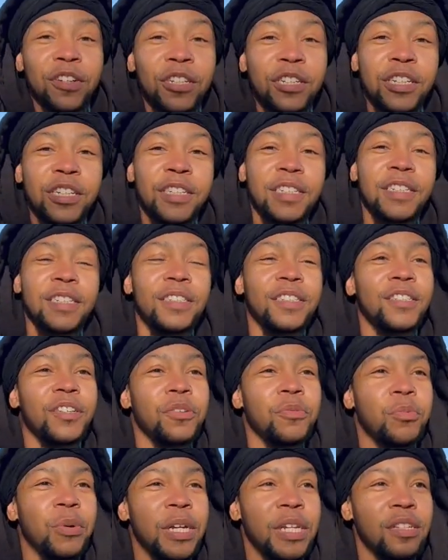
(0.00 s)
a
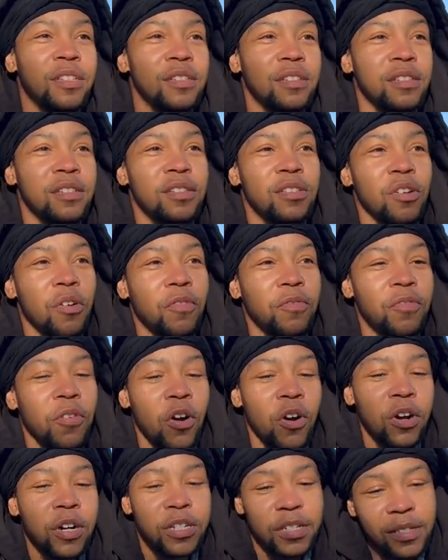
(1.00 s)
good week so
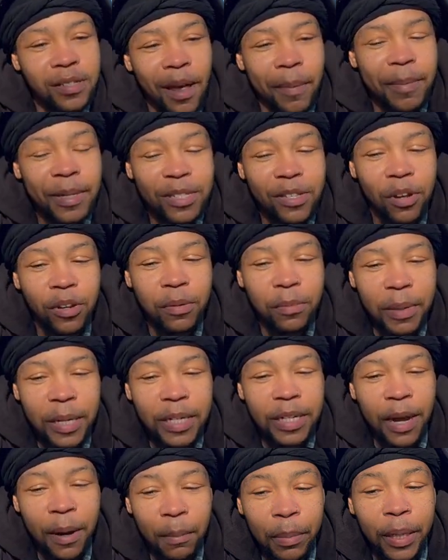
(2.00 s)
far. I mean, it's only
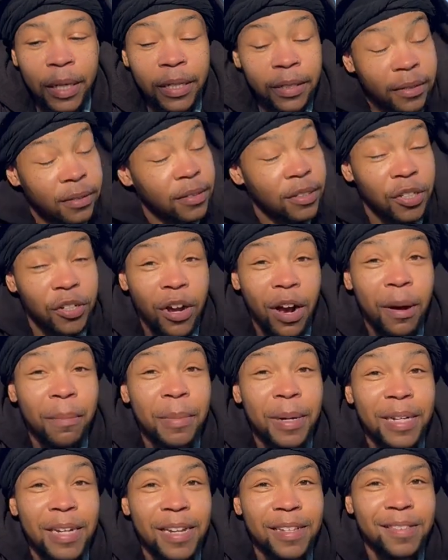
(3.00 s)
Monday, but you know how
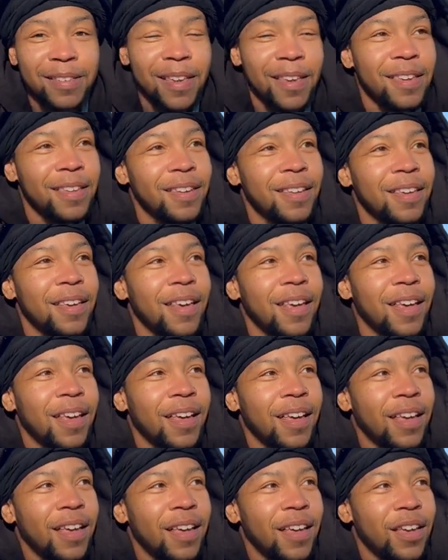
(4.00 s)
Mondays get.
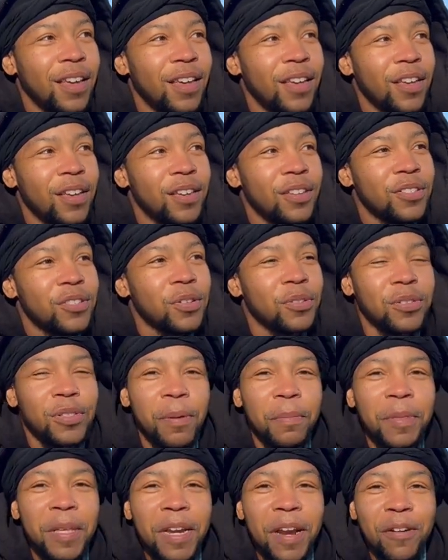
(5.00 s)
So
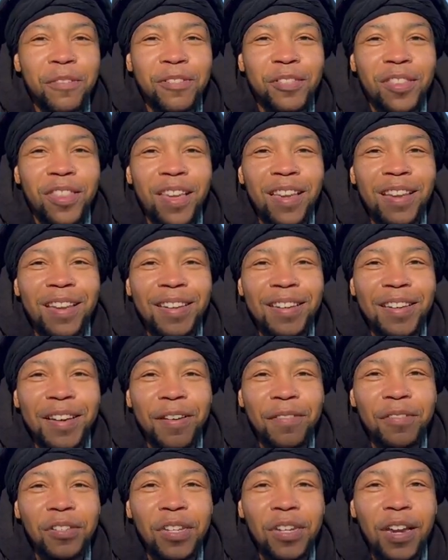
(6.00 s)
something I was thinking
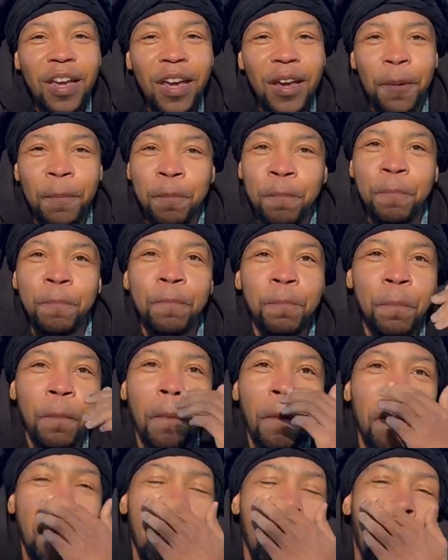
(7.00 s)
of today
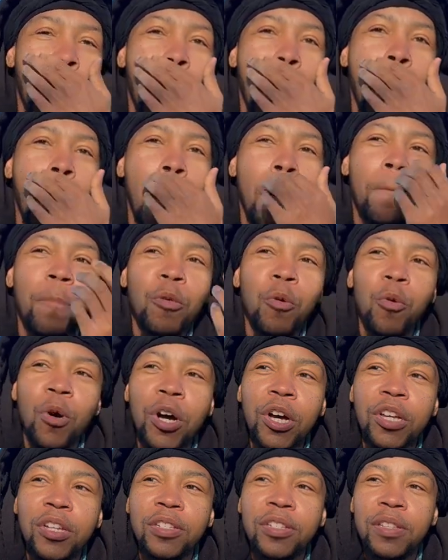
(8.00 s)

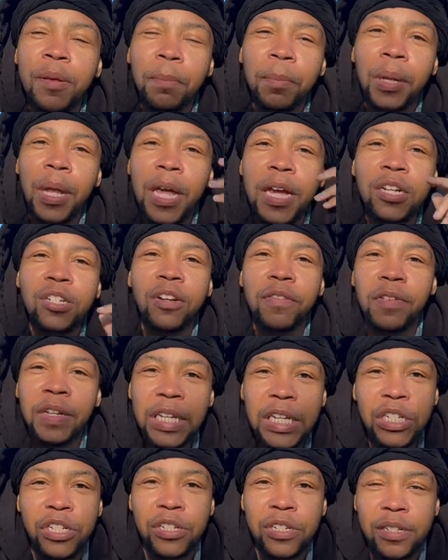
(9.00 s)
was the Pledge of
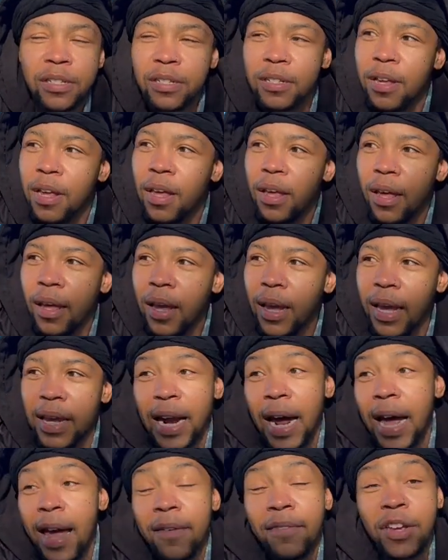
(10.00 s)
Allegiance. And
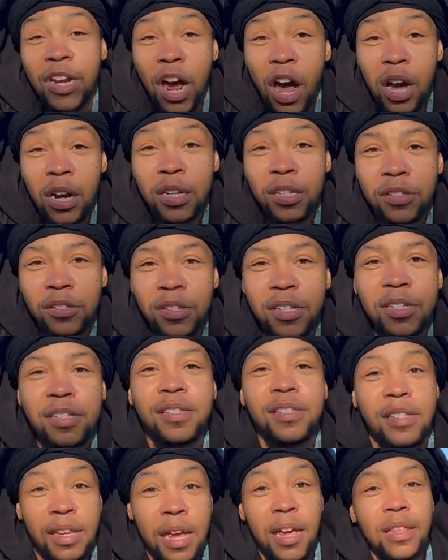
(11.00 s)
I haven't honestly
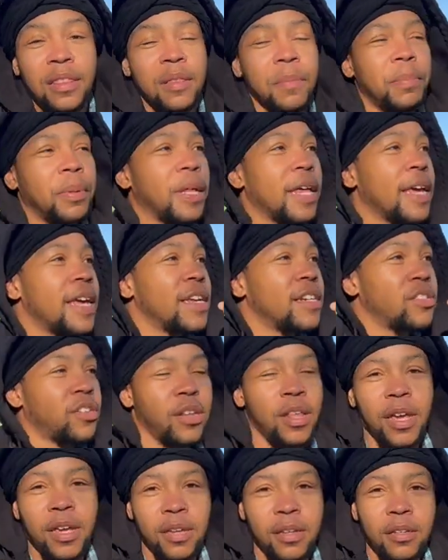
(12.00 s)
said the pledge,
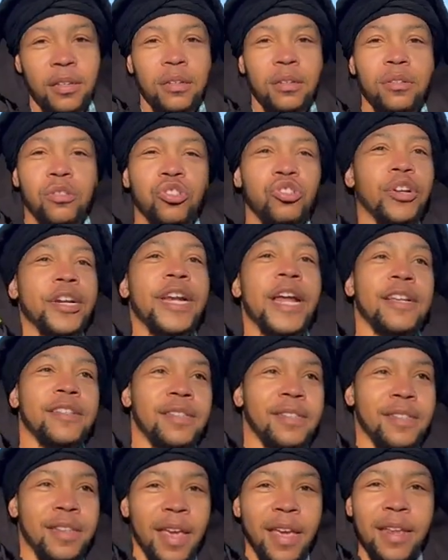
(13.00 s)
like straight out
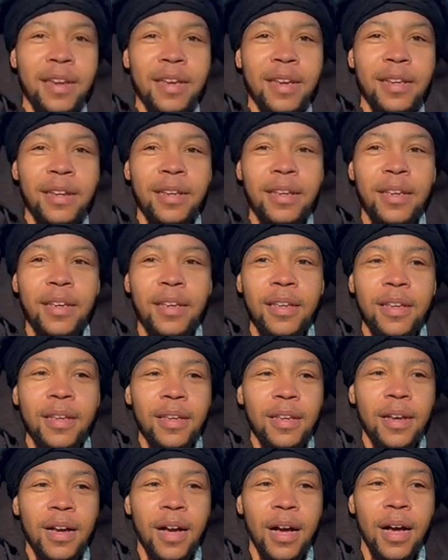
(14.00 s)
said it,
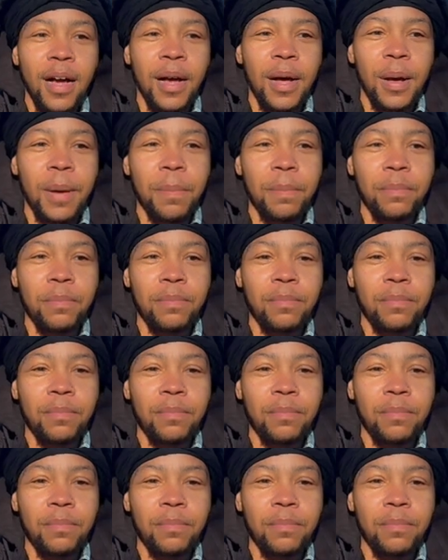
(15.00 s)
um,